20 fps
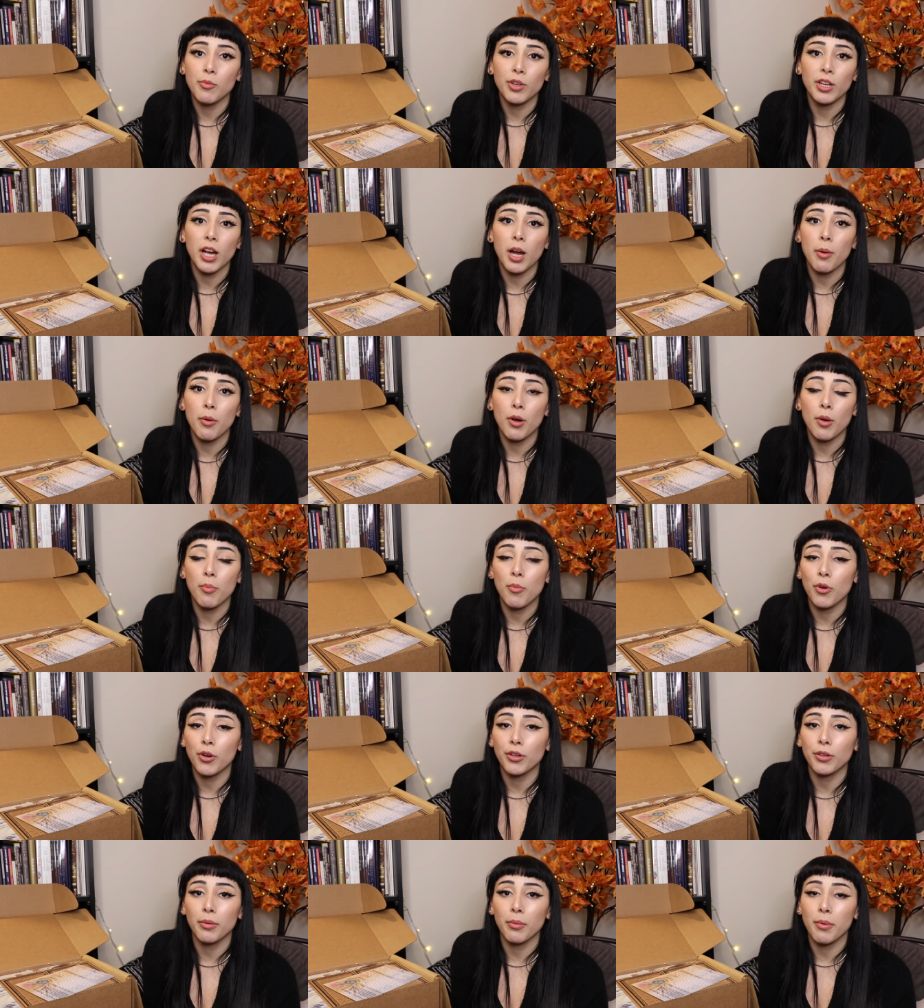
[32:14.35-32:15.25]
We got a
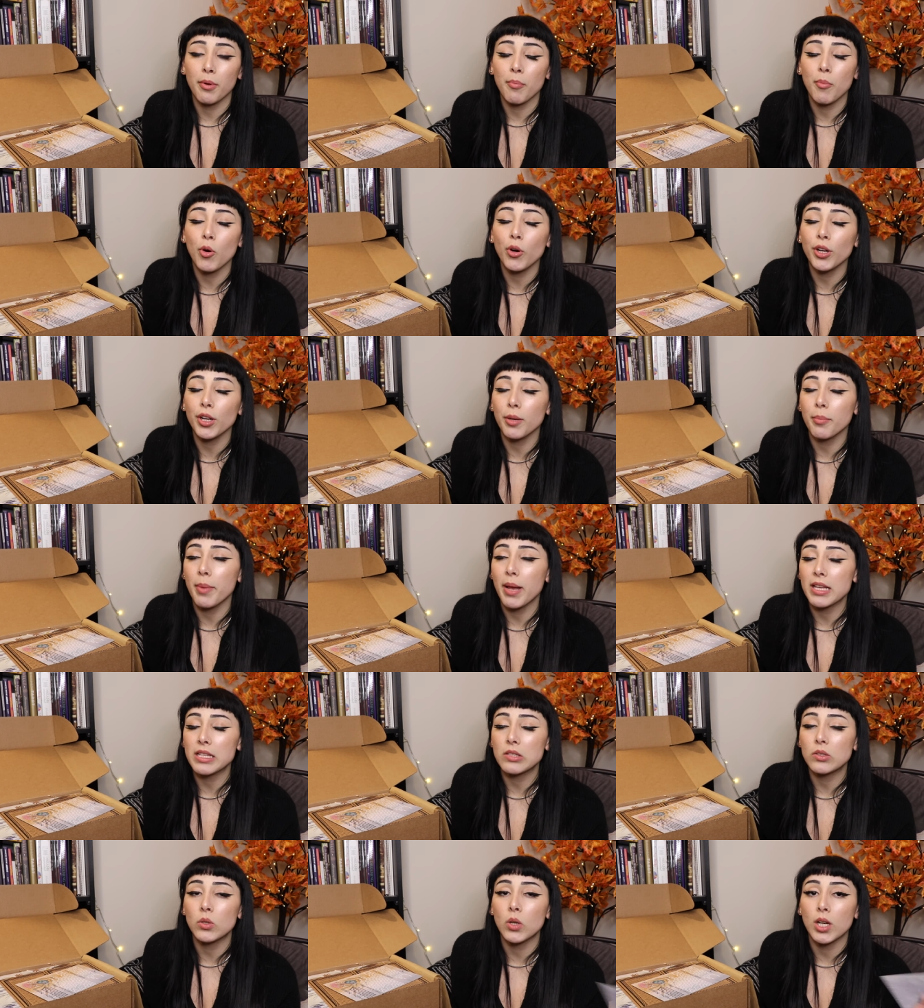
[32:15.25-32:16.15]
mortar, mortar and
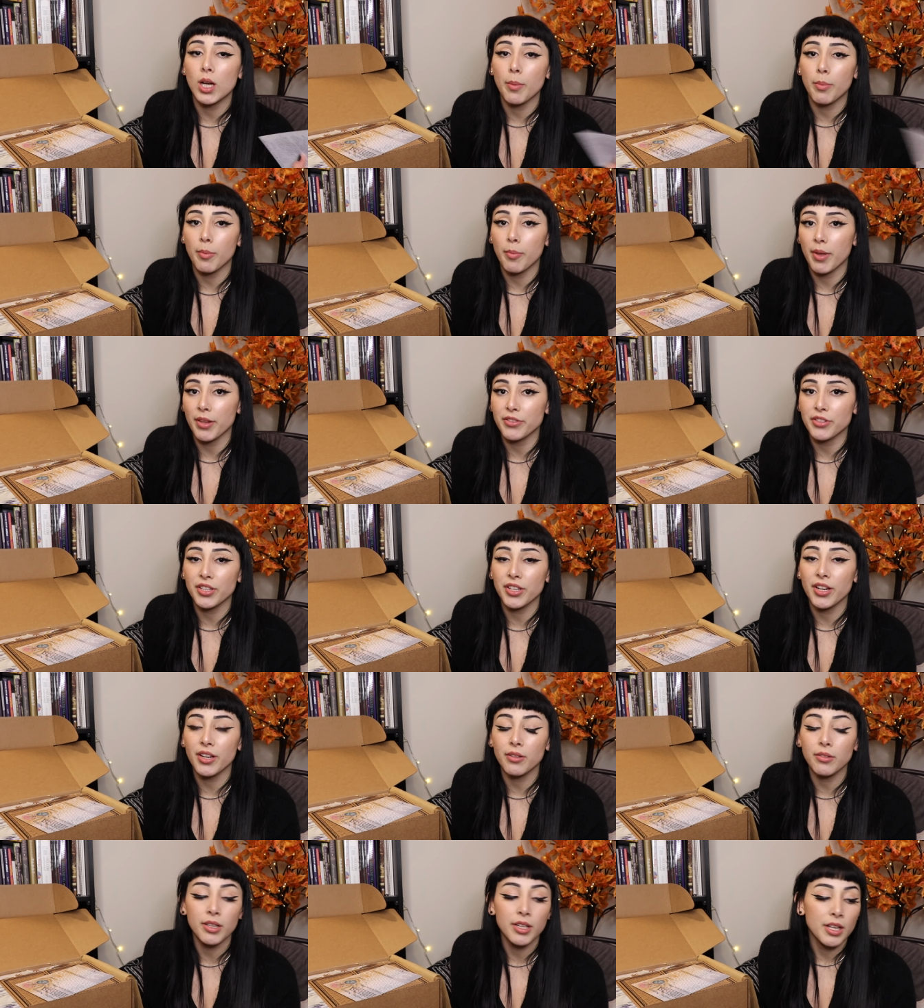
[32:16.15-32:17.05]
pestle a couple months
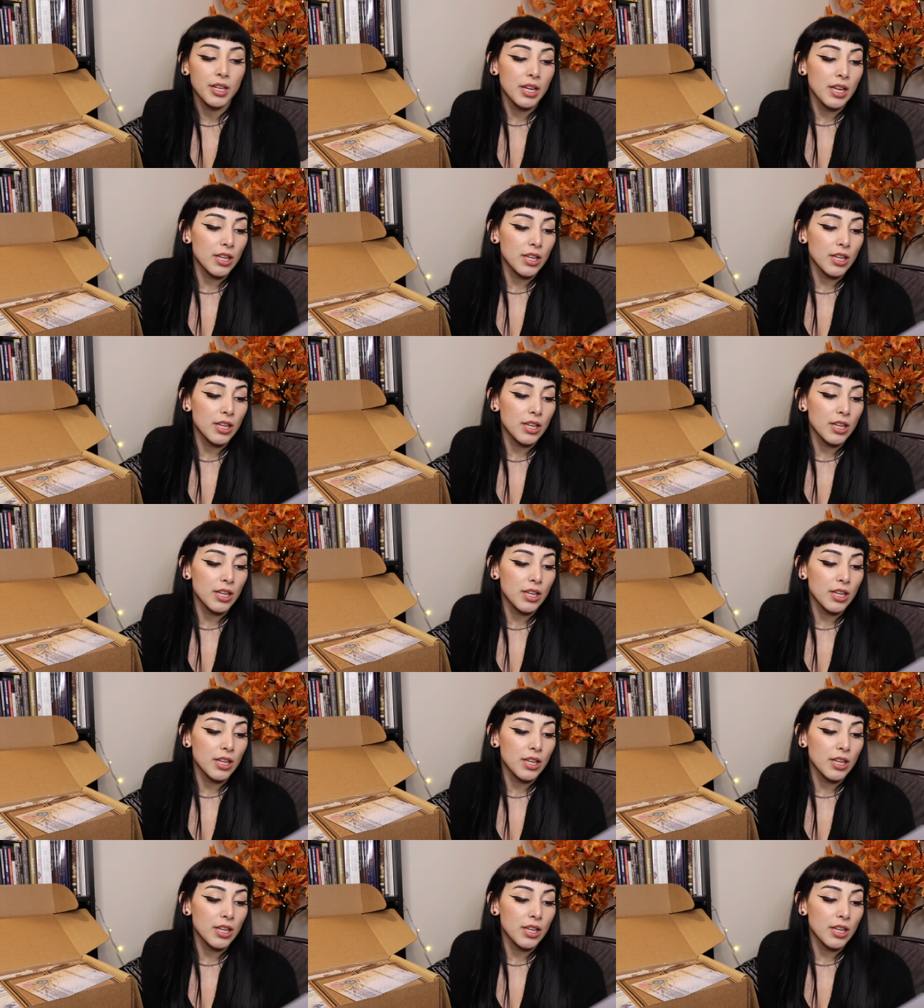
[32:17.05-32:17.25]
ago.